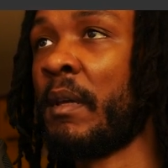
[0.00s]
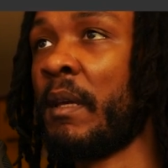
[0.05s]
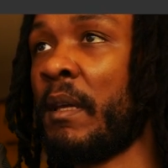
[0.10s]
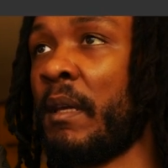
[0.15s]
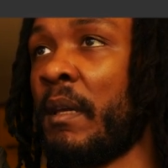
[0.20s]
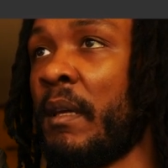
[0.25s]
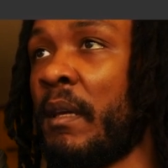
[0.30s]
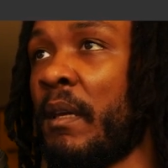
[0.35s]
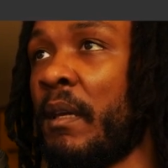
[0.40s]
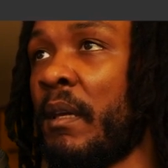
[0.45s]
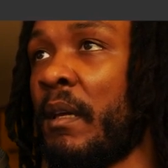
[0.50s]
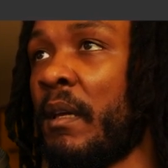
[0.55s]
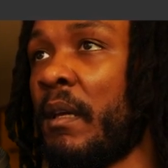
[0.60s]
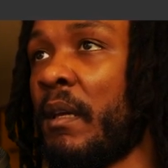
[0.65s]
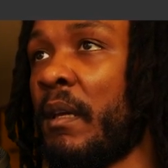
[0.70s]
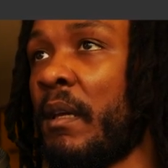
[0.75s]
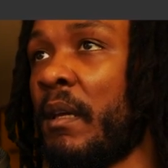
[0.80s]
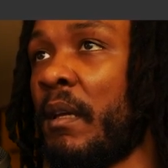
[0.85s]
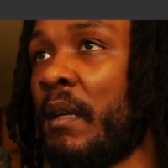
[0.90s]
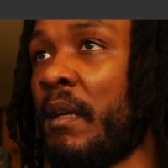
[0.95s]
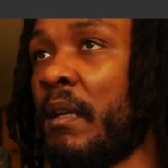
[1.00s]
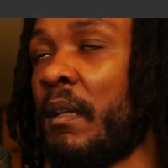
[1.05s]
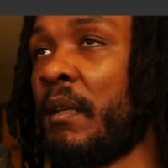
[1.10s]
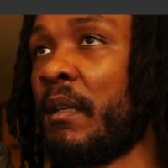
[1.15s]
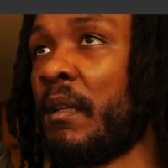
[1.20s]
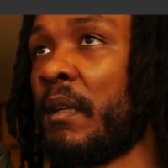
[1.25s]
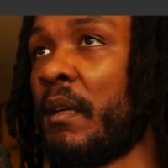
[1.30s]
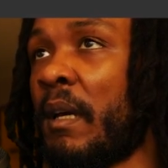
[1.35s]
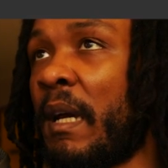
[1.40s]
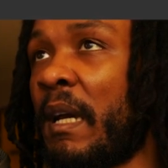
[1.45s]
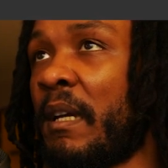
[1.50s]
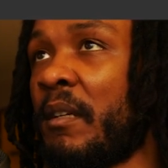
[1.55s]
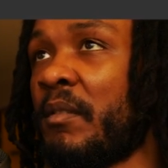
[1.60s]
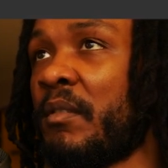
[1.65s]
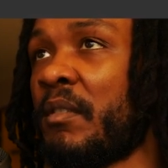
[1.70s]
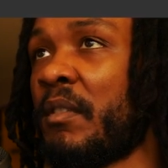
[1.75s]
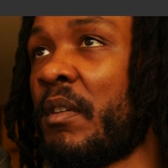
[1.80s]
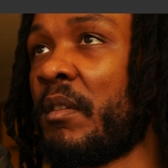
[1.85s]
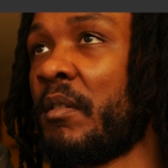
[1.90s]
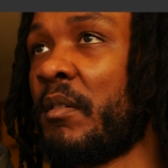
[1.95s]
And I
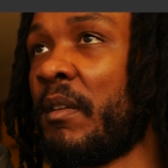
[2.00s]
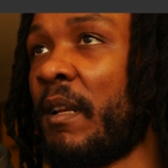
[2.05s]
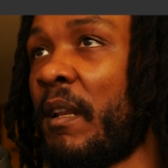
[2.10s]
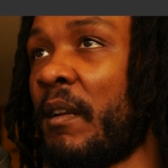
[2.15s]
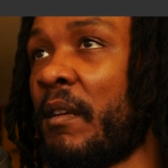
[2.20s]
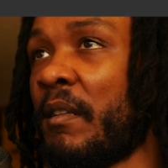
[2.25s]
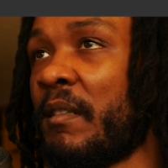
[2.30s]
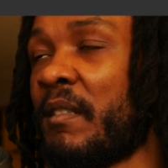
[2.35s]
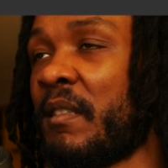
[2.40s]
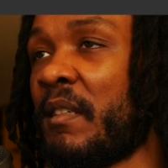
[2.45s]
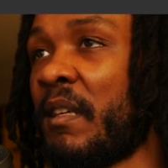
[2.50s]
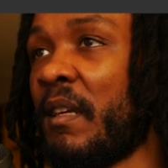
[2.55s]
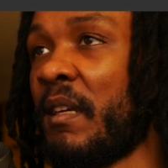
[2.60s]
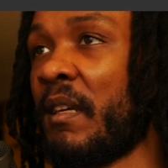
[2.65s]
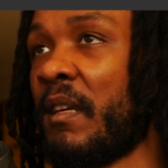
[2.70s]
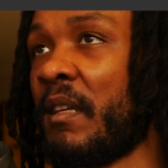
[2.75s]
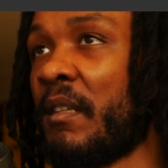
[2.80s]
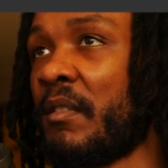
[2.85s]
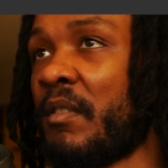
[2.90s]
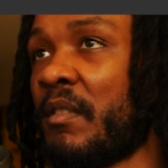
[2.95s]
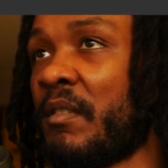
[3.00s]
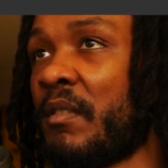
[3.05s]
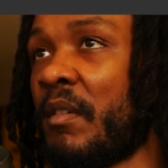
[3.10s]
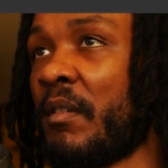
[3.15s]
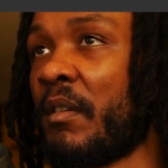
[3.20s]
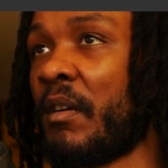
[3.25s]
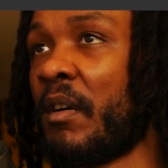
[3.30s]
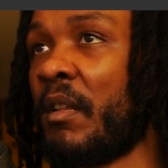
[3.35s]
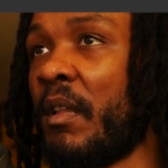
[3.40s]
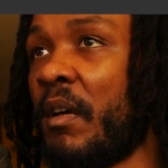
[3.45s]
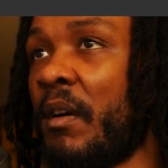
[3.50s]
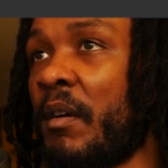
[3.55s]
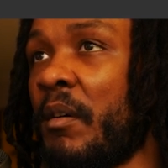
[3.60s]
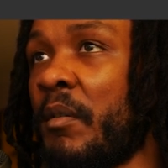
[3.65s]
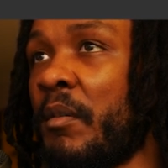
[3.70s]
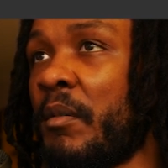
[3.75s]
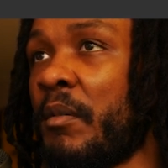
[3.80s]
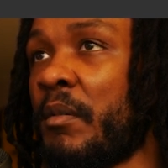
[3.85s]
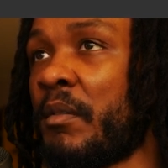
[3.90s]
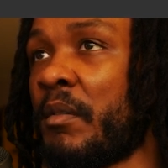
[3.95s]
usually don't do that on the skin, just on the
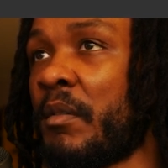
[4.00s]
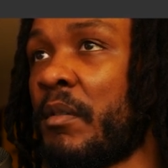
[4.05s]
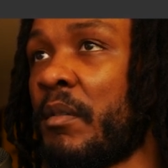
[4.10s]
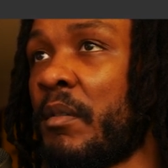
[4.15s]
clothes.